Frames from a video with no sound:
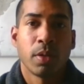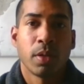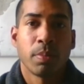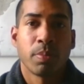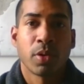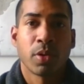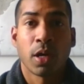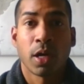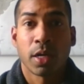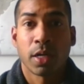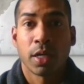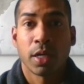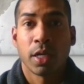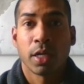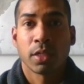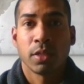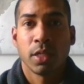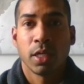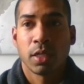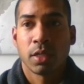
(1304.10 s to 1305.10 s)

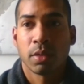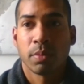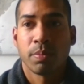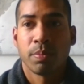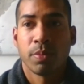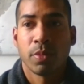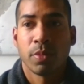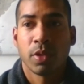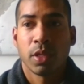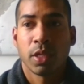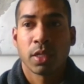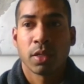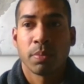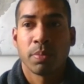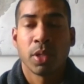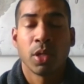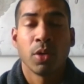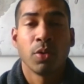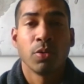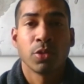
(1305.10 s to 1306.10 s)
product like a
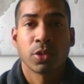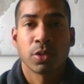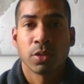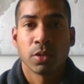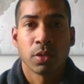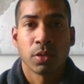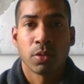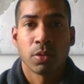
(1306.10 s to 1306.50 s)
poster